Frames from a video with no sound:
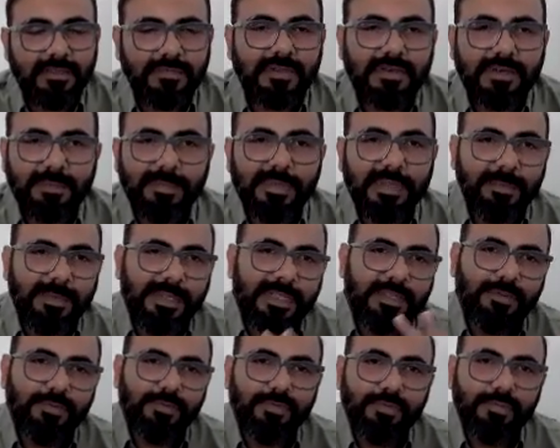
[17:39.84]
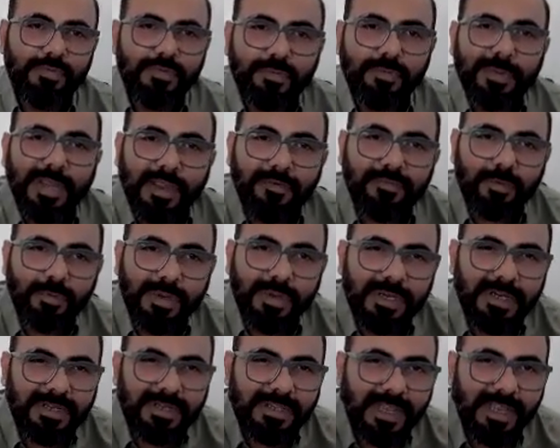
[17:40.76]
sorry, maybe you may have
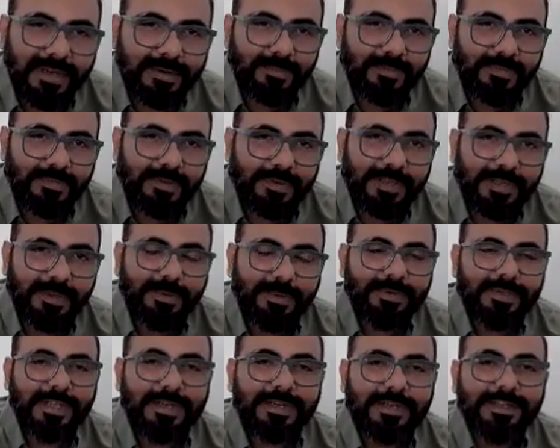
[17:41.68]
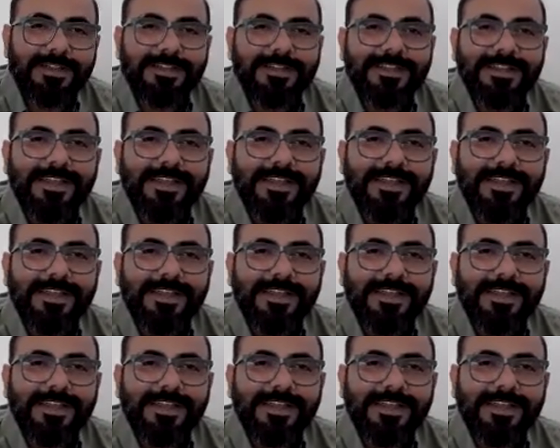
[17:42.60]
to edit that. Sorry about that.